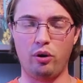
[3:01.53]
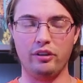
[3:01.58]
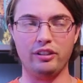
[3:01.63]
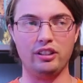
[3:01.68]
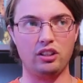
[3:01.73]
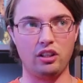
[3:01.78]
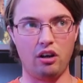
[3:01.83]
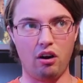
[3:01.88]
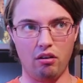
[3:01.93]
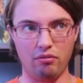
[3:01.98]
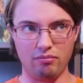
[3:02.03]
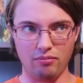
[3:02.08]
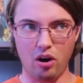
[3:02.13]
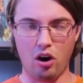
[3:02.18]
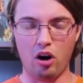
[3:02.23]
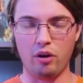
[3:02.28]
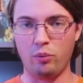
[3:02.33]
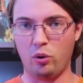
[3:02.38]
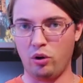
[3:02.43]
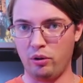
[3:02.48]
points
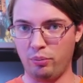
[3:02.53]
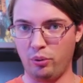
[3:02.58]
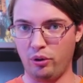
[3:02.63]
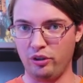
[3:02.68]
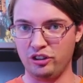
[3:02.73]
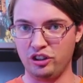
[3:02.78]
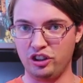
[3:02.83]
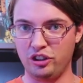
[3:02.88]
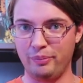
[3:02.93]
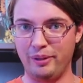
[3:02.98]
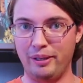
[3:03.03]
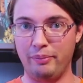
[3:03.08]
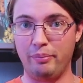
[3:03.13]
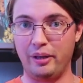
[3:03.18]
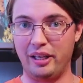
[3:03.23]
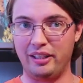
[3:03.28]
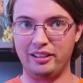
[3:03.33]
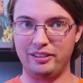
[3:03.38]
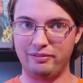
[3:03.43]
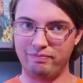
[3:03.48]
are more important to me,
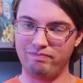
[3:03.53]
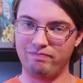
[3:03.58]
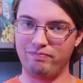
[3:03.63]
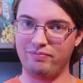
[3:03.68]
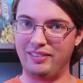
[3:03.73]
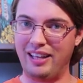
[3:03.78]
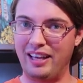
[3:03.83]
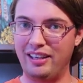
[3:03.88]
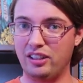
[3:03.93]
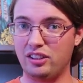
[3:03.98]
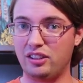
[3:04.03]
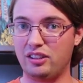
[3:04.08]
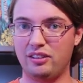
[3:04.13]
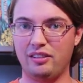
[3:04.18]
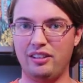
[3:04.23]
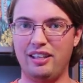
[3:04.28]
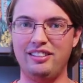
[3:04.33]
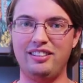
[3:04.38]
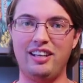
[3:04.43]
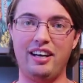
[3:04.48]
but that is
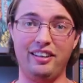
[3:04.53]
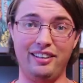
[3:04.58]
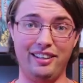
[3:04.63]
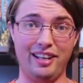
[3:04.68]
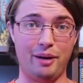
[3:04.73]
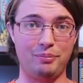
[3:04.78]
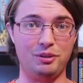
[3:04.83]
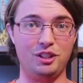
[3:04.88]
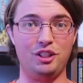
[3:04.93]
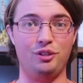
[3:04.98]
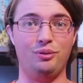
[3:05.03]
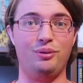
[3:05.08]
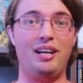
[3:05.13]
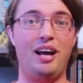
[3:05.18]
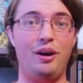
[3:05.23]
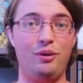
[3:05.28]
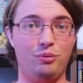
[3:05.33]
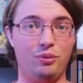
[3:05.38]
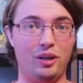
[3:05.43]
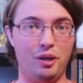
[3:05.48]
entirely up to you and
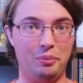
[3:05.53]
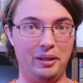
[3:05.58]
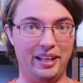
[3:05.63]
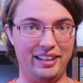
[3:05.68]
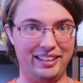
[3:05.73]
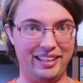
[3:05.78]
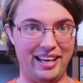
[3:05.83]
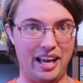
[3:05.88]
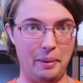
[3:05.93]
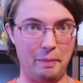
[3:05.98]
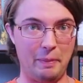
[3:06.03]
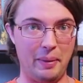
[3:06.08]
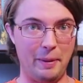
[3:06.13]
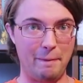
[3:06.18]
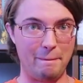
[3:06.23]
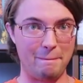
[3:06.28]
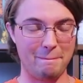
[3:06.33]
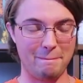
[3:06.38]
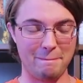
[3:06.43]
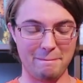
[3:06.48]
how you want to play the game.
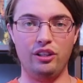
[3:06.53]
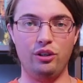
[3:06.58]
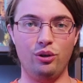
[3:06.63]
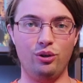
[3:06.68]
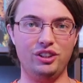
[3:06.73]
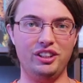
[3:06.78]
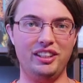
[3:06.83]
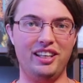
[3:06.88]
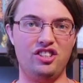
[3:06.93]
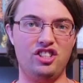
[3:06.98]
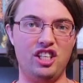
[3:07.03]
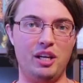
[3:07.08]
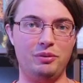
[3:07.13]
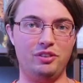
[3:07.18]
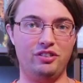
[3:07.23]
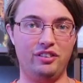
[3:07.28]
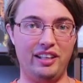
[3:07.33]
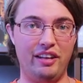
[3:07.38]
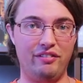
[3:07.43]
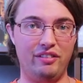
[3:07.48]
You also get
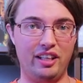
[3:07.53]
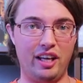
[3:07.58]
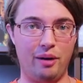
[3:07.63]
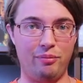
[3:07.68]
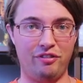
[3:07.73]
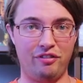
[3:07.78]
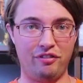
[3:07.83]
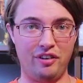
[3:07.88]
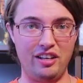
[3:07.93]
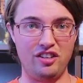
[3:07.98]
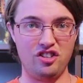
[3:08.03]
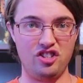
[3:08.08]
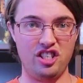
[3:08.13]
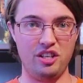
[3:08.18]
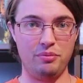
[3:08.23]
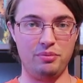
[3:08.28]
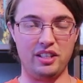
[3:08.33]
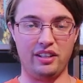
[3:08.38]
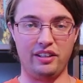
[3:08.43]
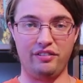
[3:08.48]
gems for leveling up
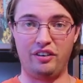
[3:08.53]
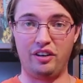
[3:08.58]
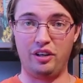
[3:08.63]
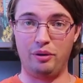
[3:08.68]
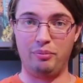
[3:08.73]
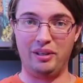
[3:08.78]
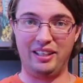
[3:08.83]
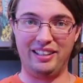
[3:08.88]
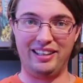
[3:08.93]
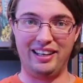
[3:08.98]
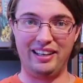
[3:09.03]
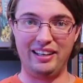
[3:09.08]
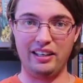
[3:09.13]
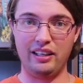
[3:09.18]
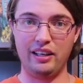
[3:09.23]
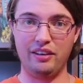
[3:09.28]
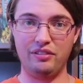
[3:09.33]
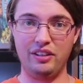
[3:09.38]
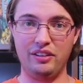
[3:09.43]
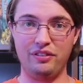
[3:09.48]
friendships in the very
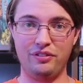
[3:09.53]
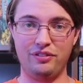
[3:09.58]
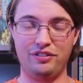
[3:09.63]
beginning of the